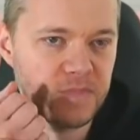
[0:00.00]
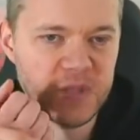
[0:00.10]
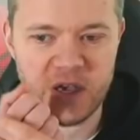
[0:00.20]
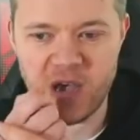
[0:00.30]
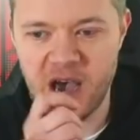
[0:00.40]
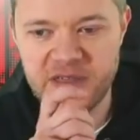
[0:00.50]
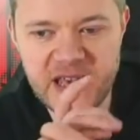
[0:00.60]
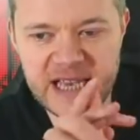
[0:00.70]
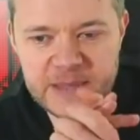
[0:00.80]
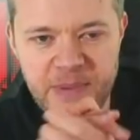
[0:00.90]
Do you, I
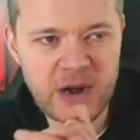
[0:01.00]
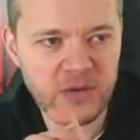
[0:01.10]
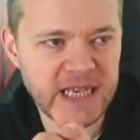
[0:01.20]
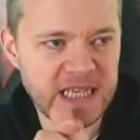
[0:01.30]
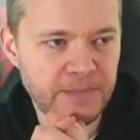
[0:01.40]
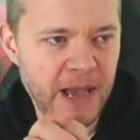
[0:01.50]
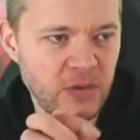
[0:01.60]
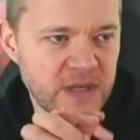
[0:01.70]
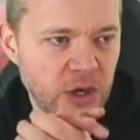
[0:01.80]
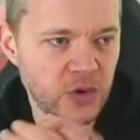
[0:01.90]
think it's a penalty. It's a
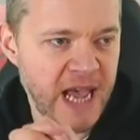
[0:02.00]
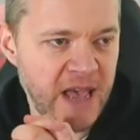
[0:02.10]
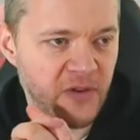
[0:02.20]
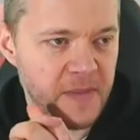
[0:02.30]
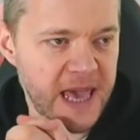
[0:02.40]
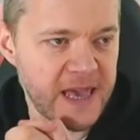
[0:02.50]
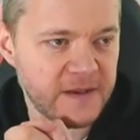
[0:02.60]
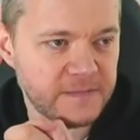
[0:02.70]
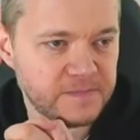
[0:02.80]
penalty all day for me.